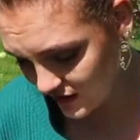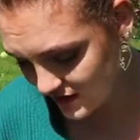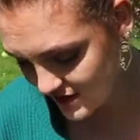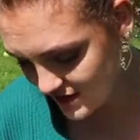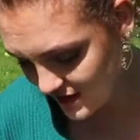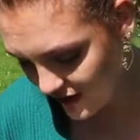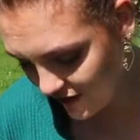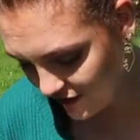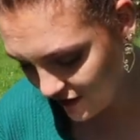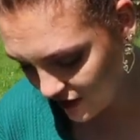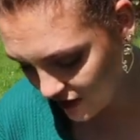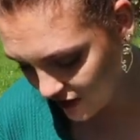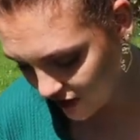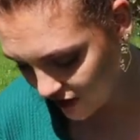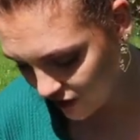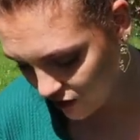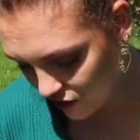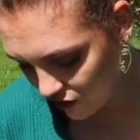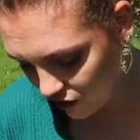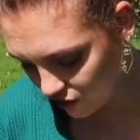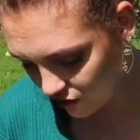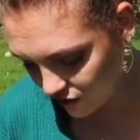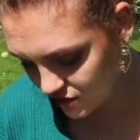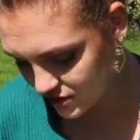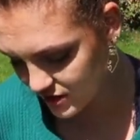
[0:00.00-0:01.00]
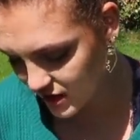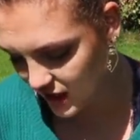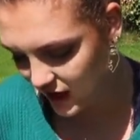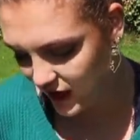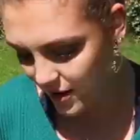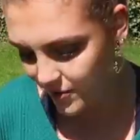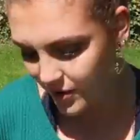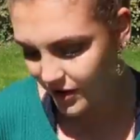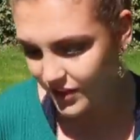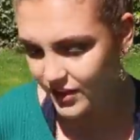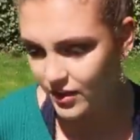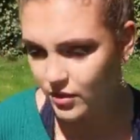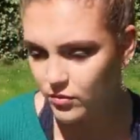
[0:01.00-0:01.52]
It's definitely not a good
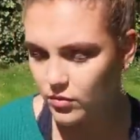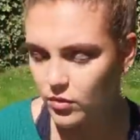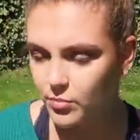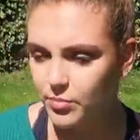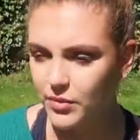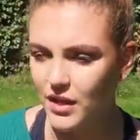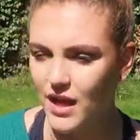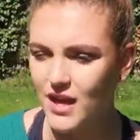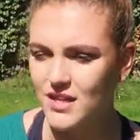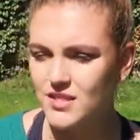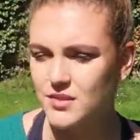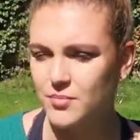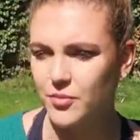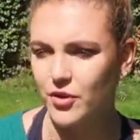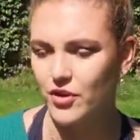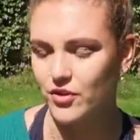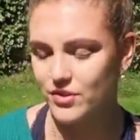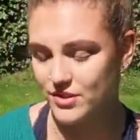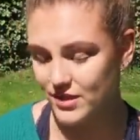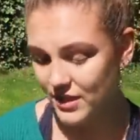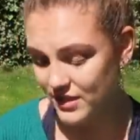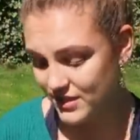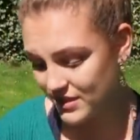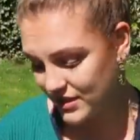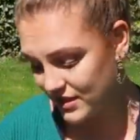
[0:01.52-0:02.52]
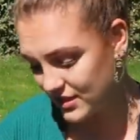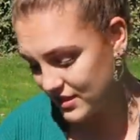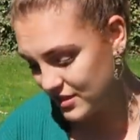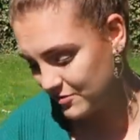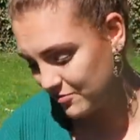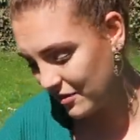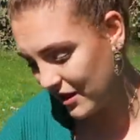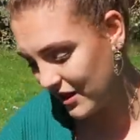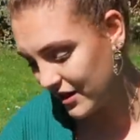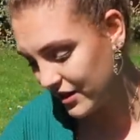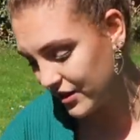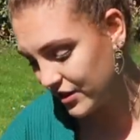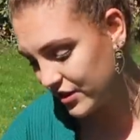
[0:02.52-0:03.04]
time. I think we're blessed because I did
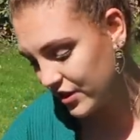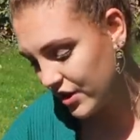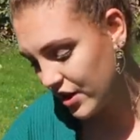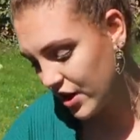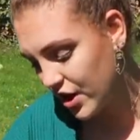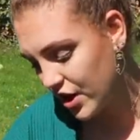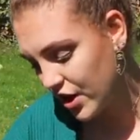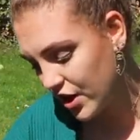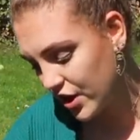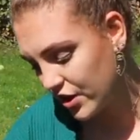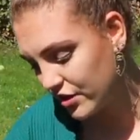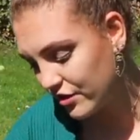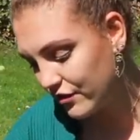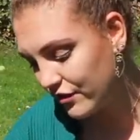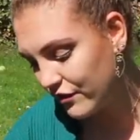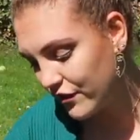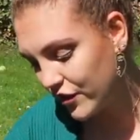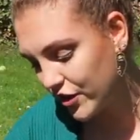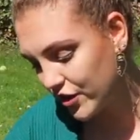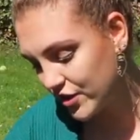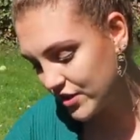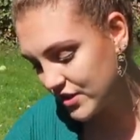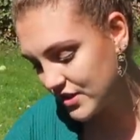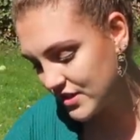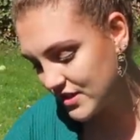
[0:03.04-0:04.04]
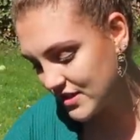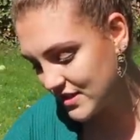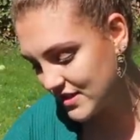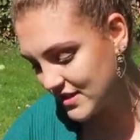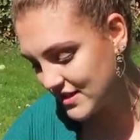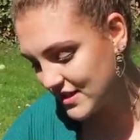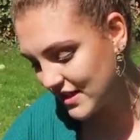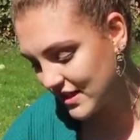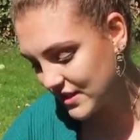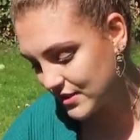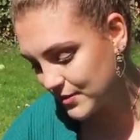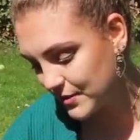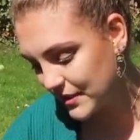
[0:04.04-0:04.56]
spend the first
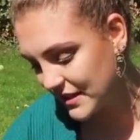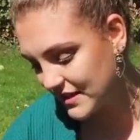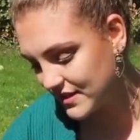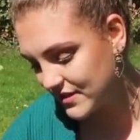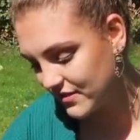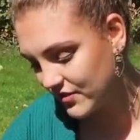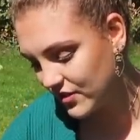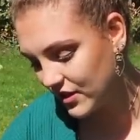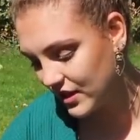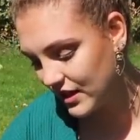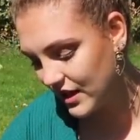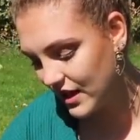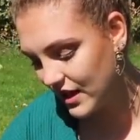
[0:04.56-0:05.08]
6 weeks of the